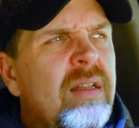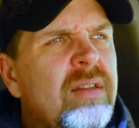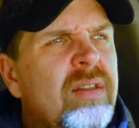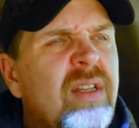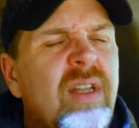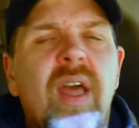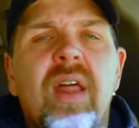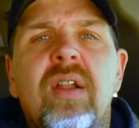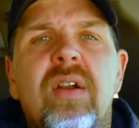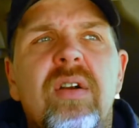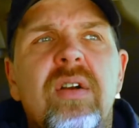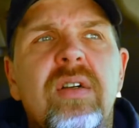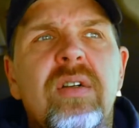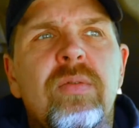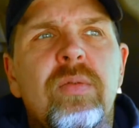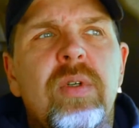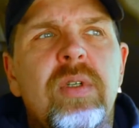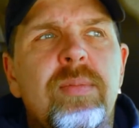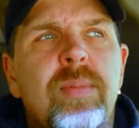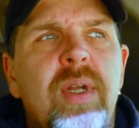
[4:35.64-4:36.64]
The other
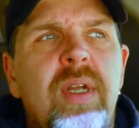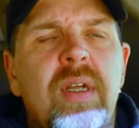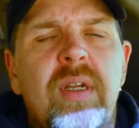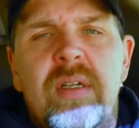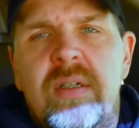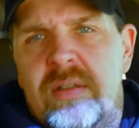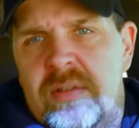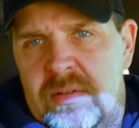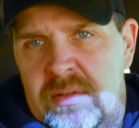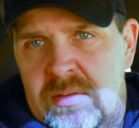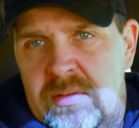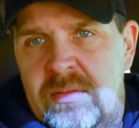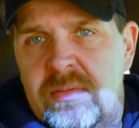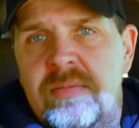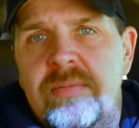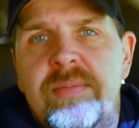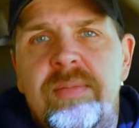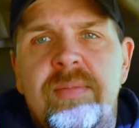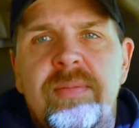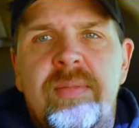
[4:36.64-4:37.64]
would be
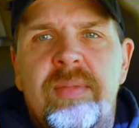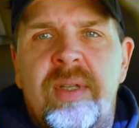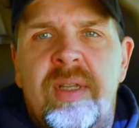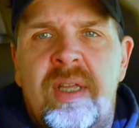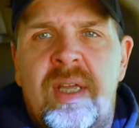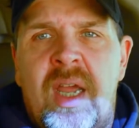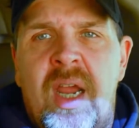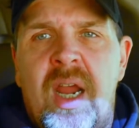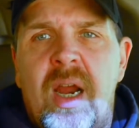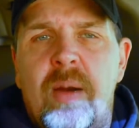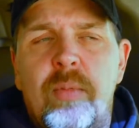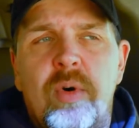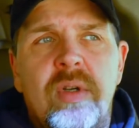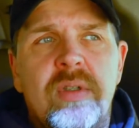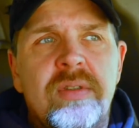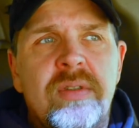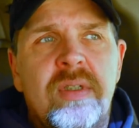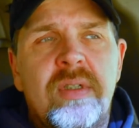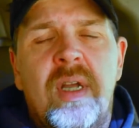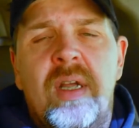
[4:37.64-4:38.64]

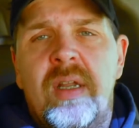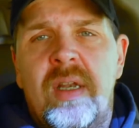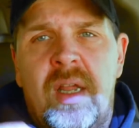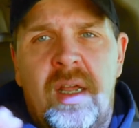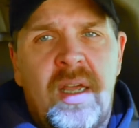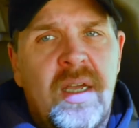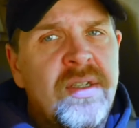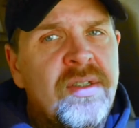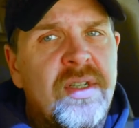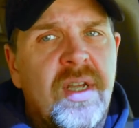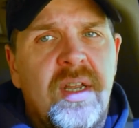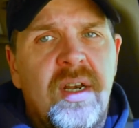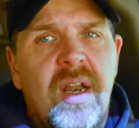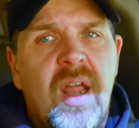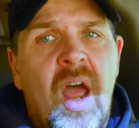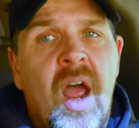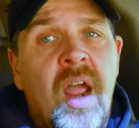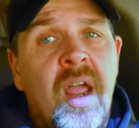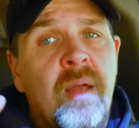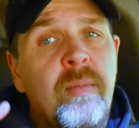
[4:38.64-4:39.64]
cameras. Like I said,
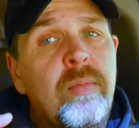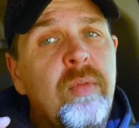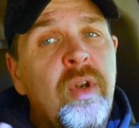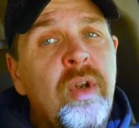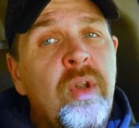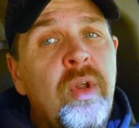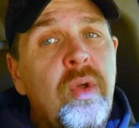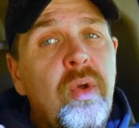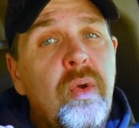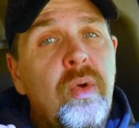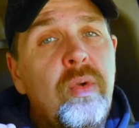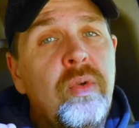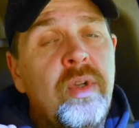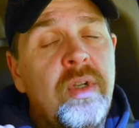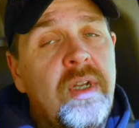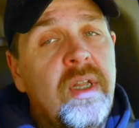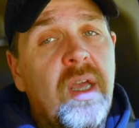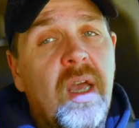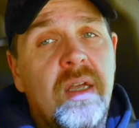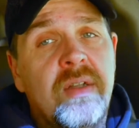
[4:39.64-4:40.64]
I am new to
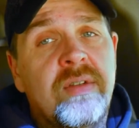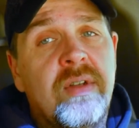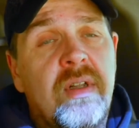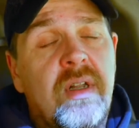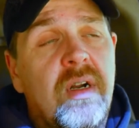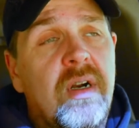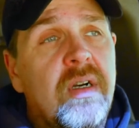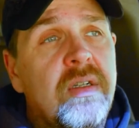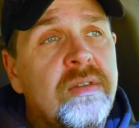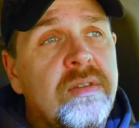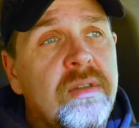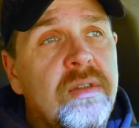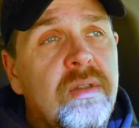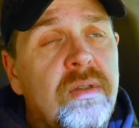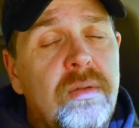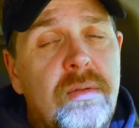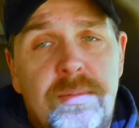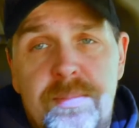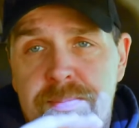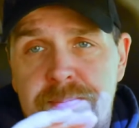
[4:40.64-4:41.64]
DSLR,
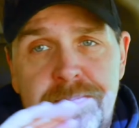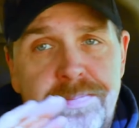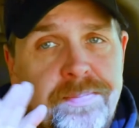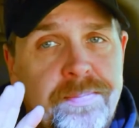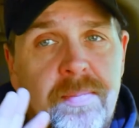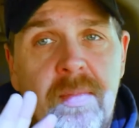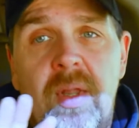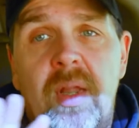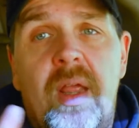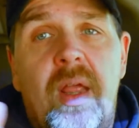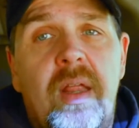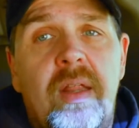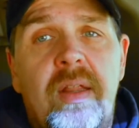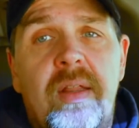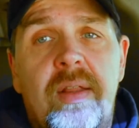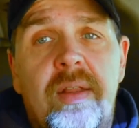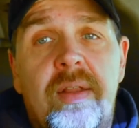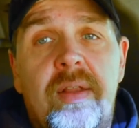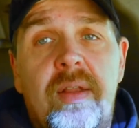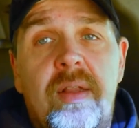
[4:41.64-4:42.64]
so
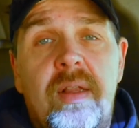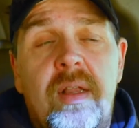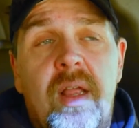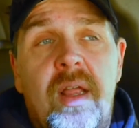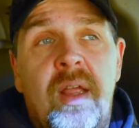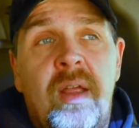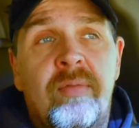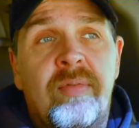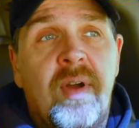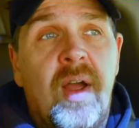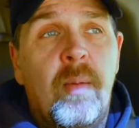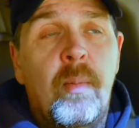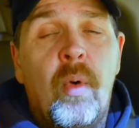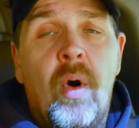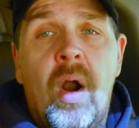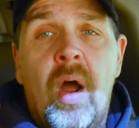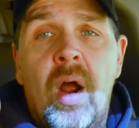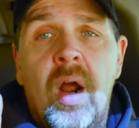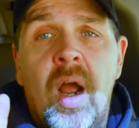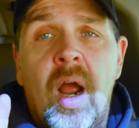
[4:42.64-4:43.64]
if I'm
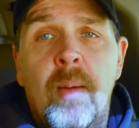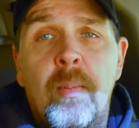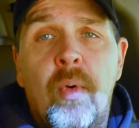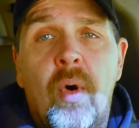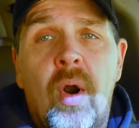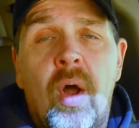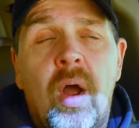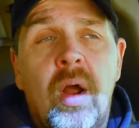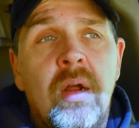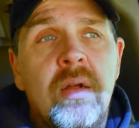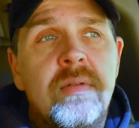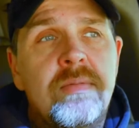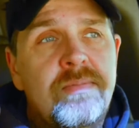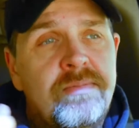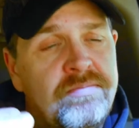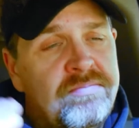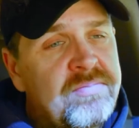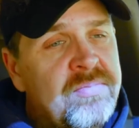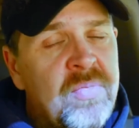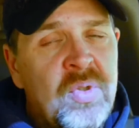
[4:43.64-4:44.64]
wrong, I'm wrong.
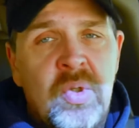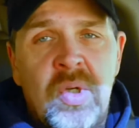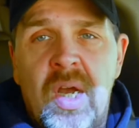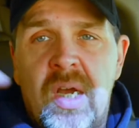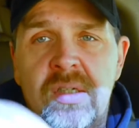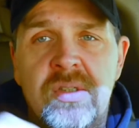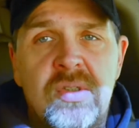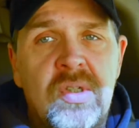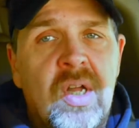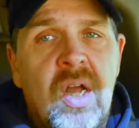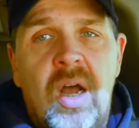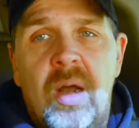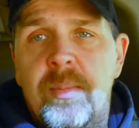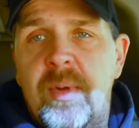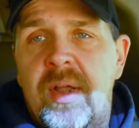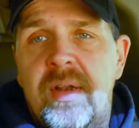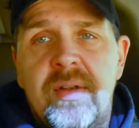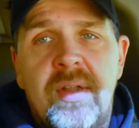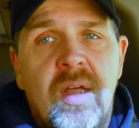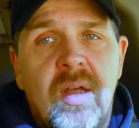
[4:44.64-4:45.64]
You guys will
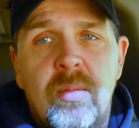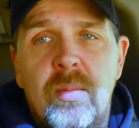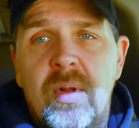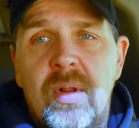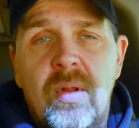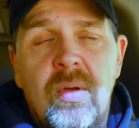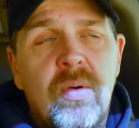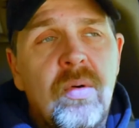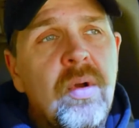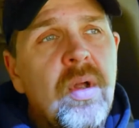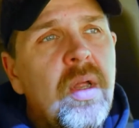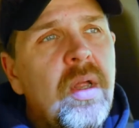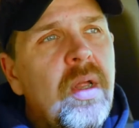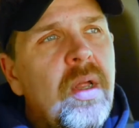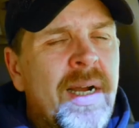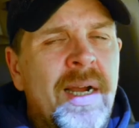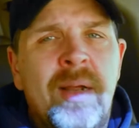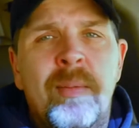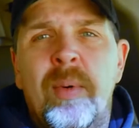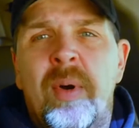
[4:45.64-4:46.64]
comment down below.
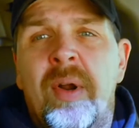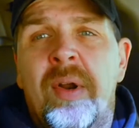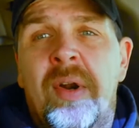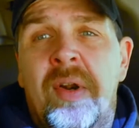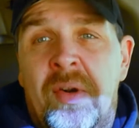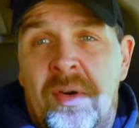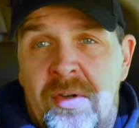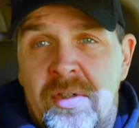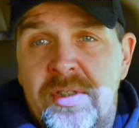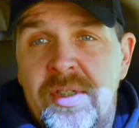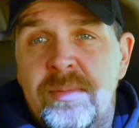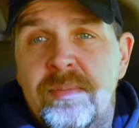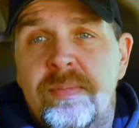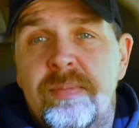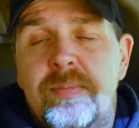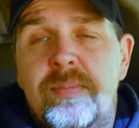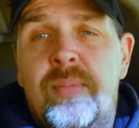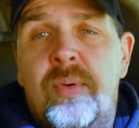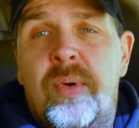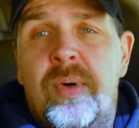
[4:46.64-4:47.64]
I am on a learning
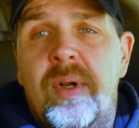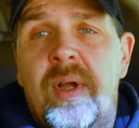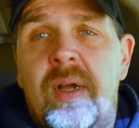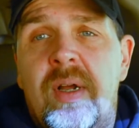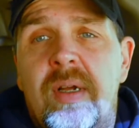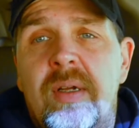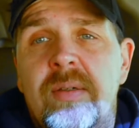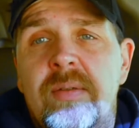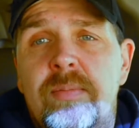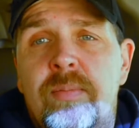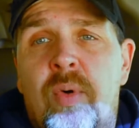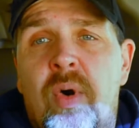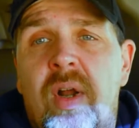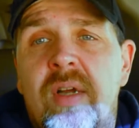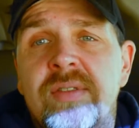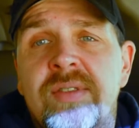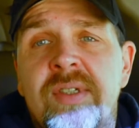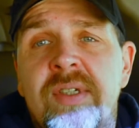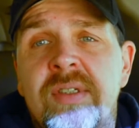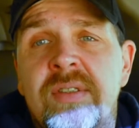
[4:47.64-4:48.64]

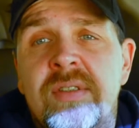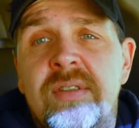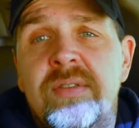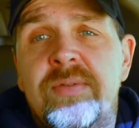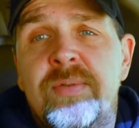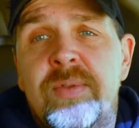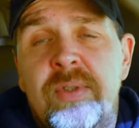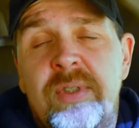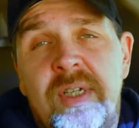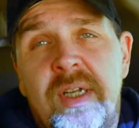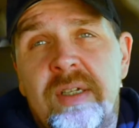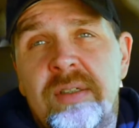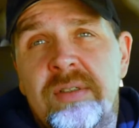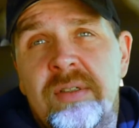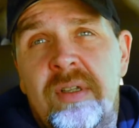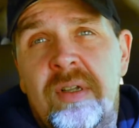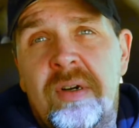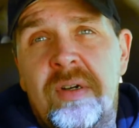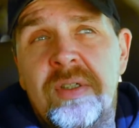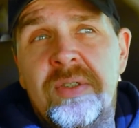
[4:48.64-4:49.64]
process for
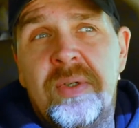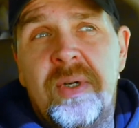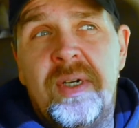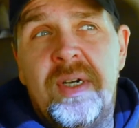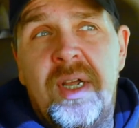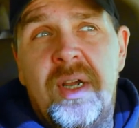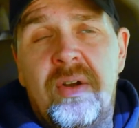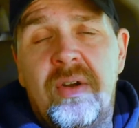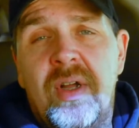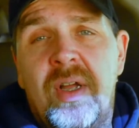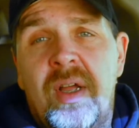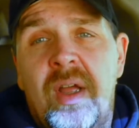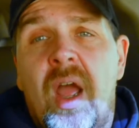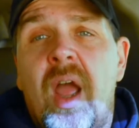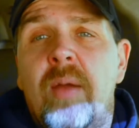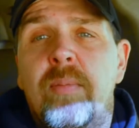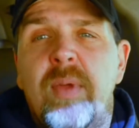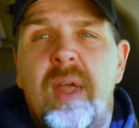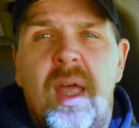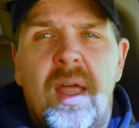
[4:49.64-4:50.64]
DSLRs right now.
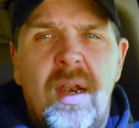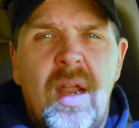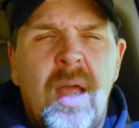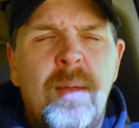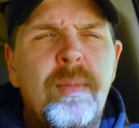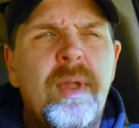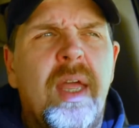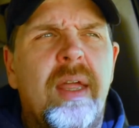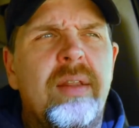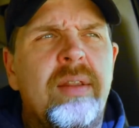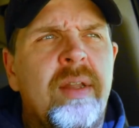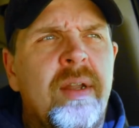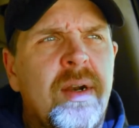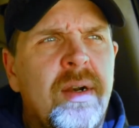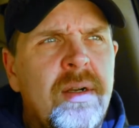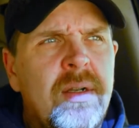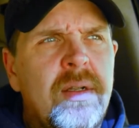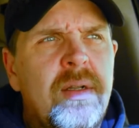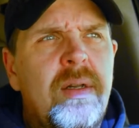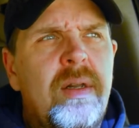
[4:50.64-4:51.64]
I'm getting there.